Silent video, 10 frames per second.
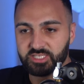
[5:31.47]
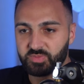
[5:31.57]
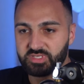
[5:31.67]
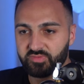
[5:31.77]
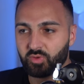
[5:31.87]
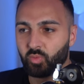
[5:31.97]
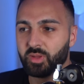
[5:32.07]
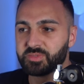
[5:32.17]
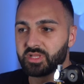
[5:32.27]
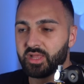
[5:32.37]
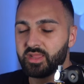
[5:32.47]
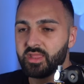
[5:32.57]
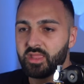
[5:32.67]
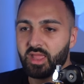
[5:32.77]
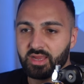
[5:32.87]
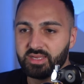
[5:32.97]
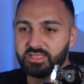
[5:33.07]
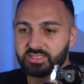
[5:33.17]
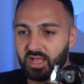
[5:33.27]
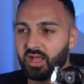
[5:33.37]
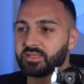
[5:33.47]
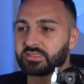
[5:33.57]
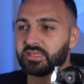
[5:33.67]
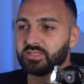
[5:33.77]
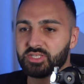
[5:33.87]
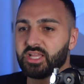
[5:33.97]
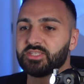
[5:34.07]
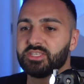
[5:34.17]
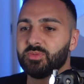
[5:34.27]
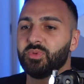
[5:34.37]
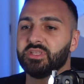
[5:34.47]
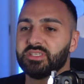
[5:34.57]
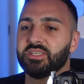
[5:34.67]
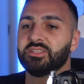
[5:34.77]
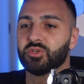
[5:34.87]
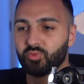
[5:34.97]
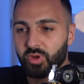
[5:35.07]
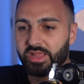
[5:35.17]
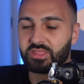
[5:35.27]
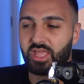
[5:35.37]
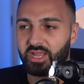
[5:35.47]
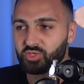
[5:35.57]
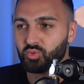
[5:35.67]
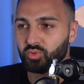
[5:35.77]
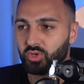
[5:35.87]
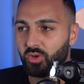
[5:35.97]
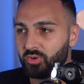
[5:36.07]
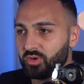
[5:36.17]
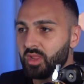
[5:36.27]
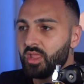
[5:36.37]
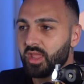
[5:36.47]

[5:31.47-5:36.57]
a specific website and he's asking ChatGPT to write the actual code.